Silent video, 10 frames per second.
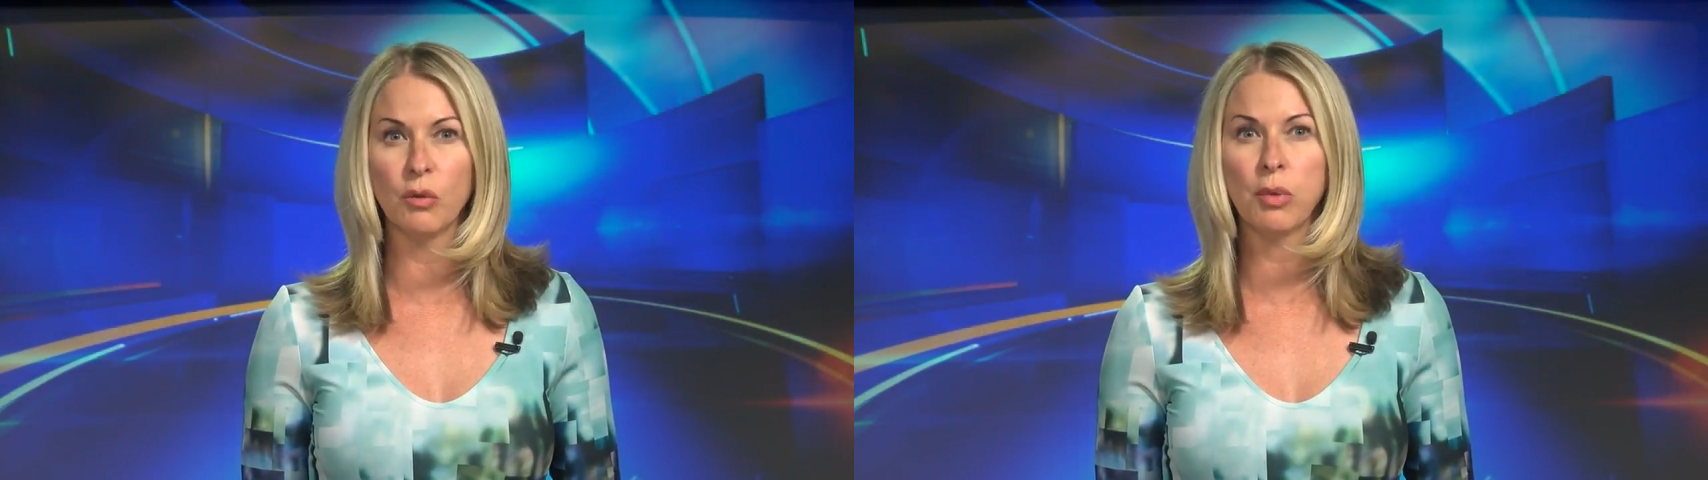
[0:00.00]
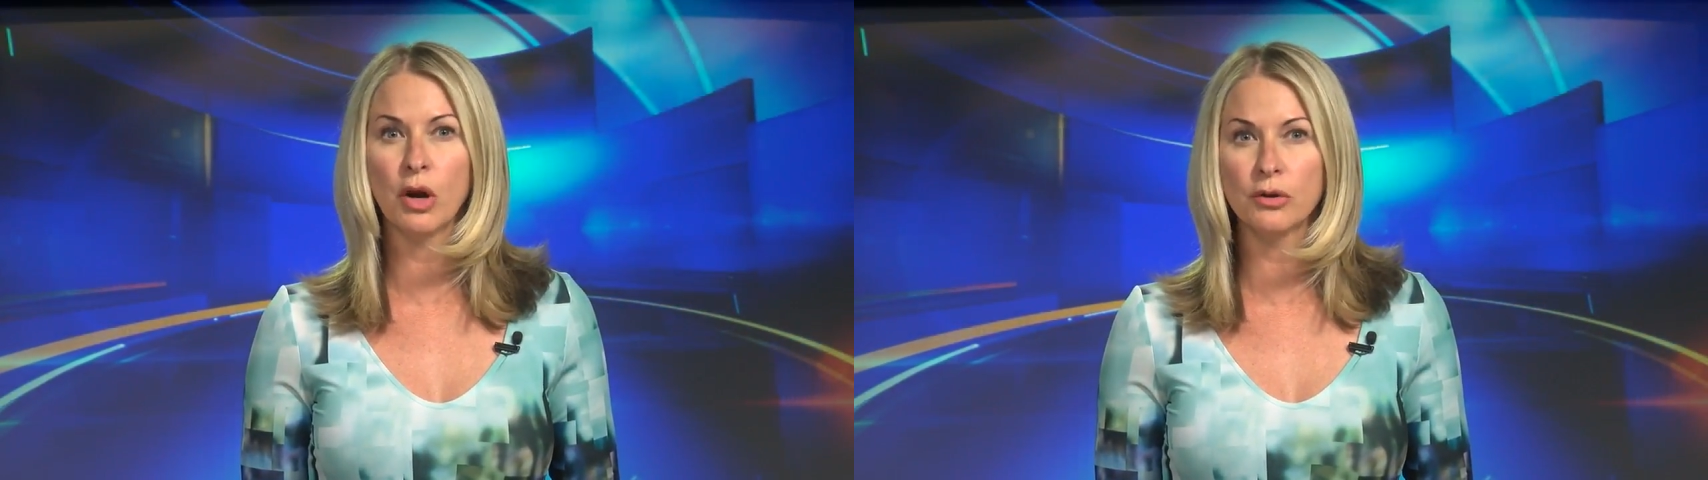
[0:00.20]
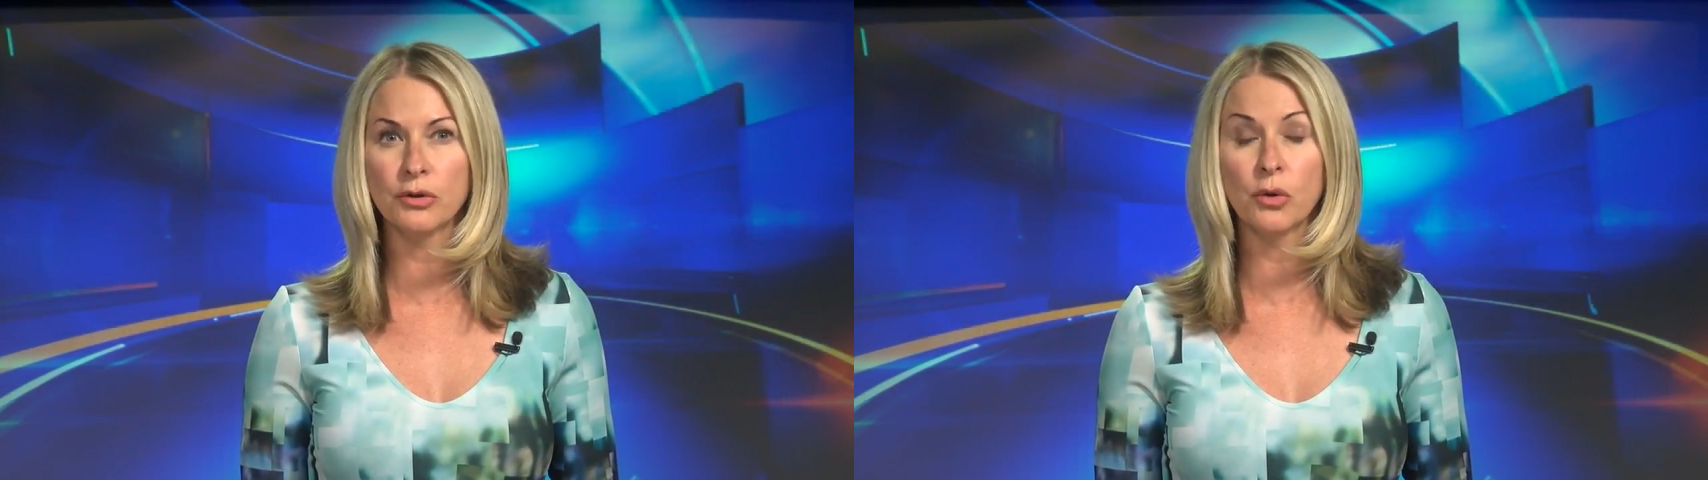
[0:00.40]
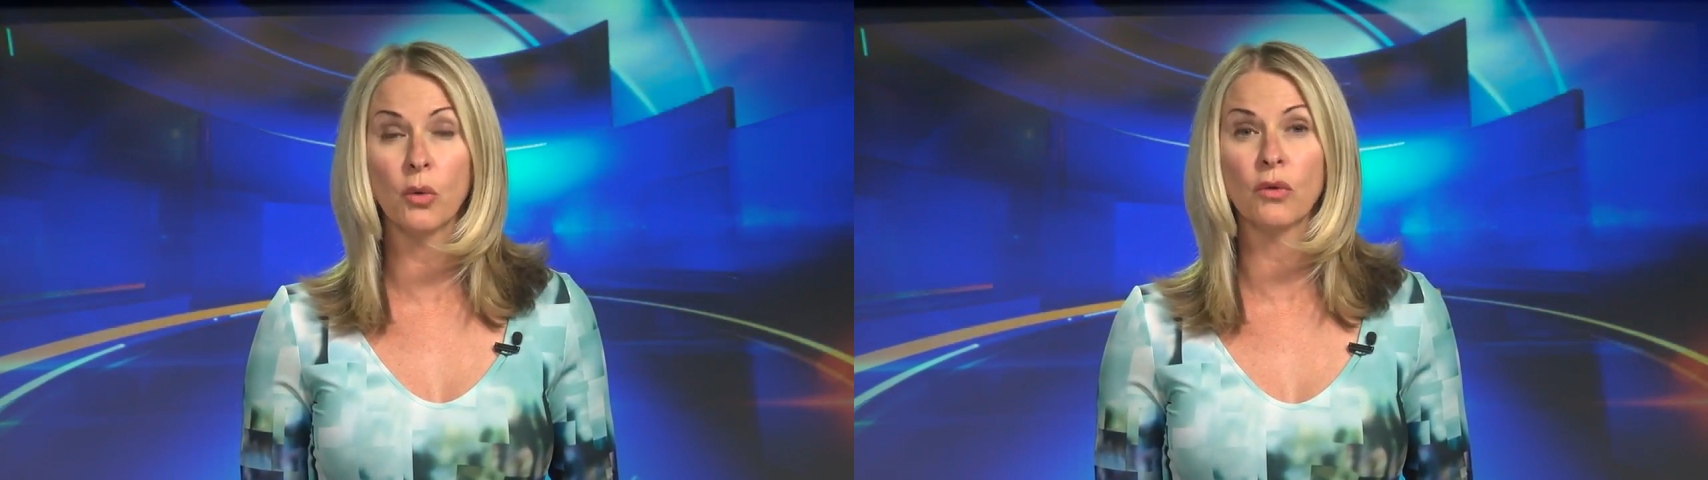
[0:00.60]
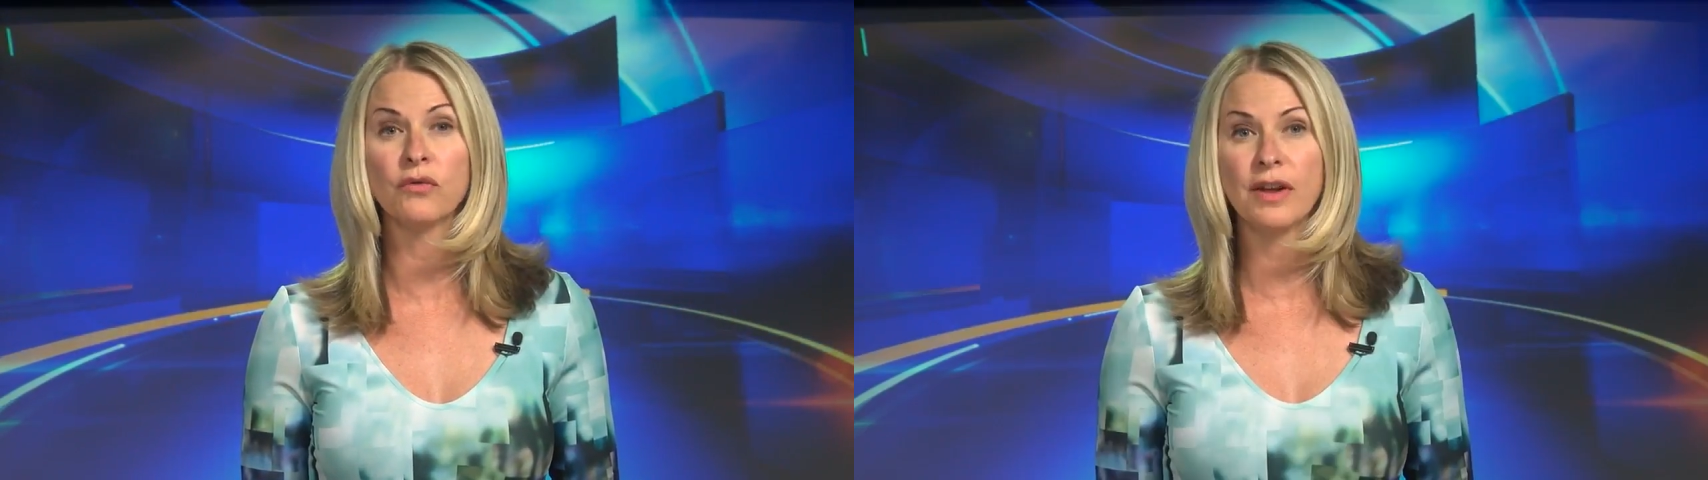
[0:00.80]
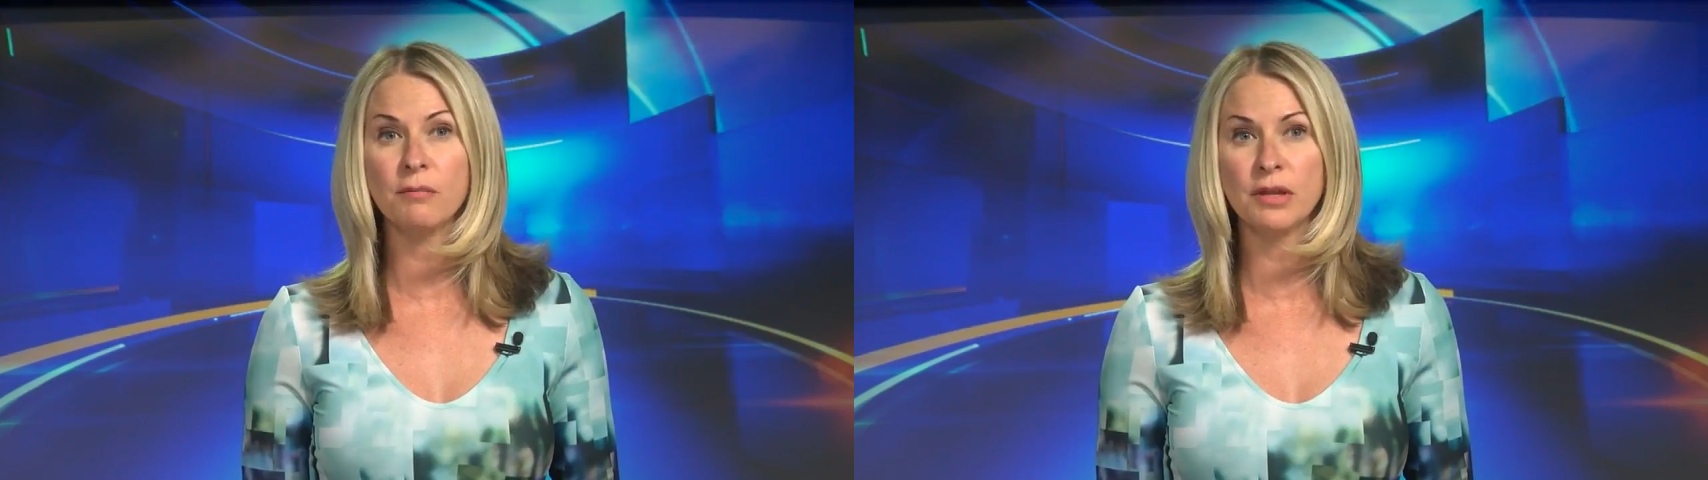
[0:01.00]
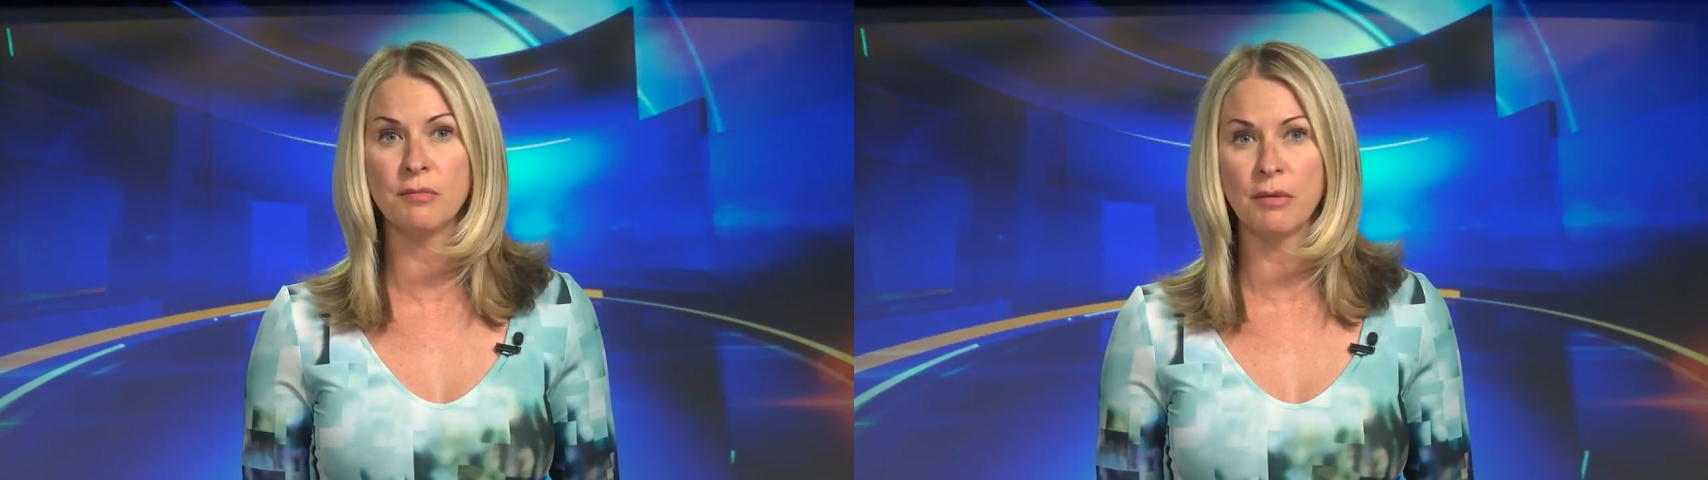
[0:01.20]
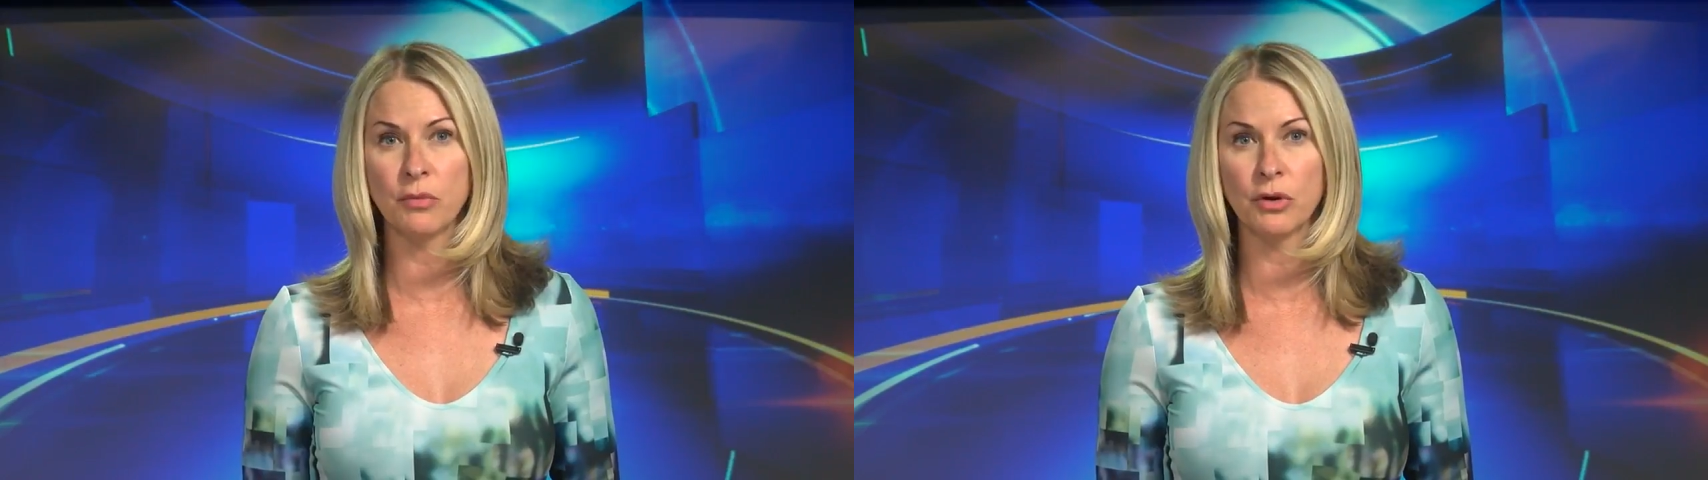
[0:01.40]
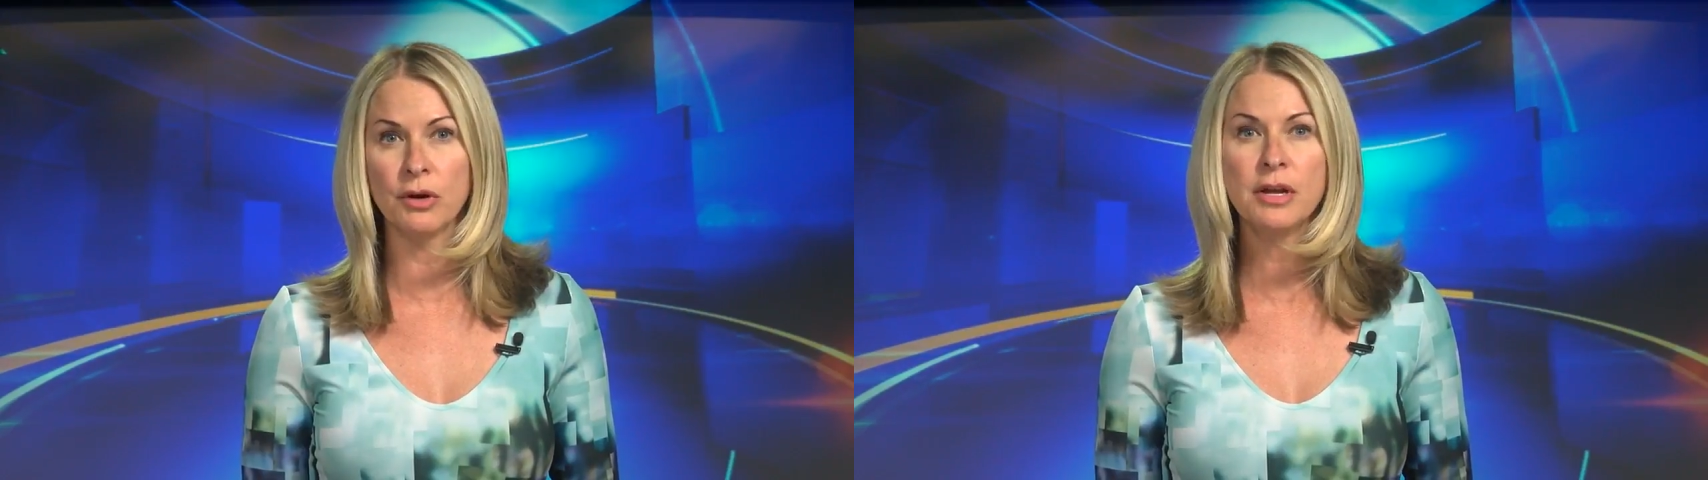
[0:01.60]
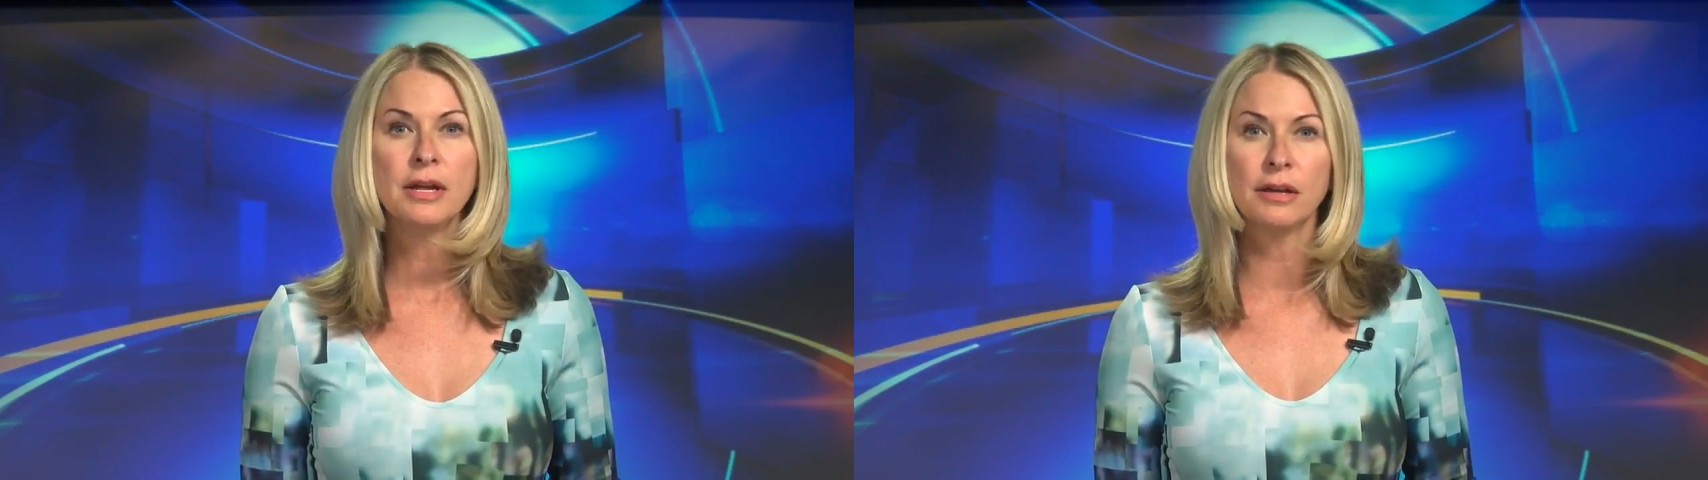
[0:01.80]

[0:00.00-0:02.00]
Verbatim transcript: a partner or family member.